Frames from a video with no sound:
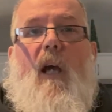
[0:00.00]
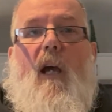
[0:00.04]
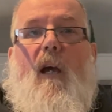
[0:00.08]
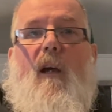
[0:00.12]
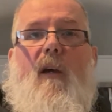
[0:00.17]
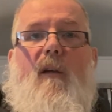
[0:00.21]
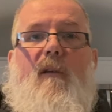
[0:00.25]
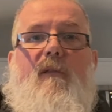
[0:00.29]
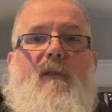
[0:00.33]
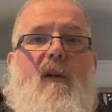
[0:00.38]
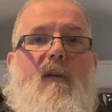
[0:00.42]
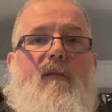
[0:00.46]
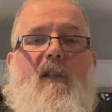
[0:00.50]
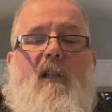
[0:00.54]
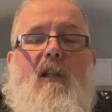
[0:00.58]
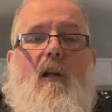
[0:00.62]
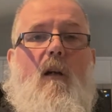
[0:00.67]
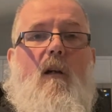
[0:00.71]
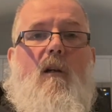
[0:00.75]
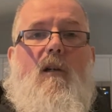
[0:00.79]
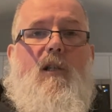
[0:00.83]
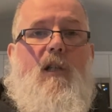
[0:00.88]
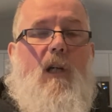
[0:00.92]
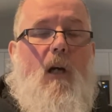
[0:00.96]
and
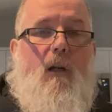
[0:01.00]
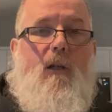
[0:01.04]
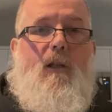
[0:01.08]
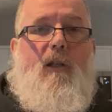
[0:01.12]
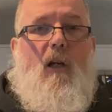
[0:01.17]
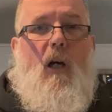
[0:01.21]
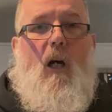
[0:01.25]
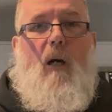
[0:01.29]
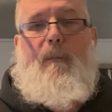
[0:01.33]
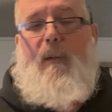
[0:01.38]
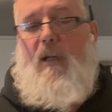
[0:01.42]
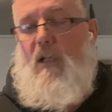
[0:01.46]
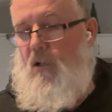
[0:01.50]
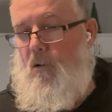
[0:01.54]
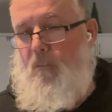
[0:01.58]
$50 to untarp it.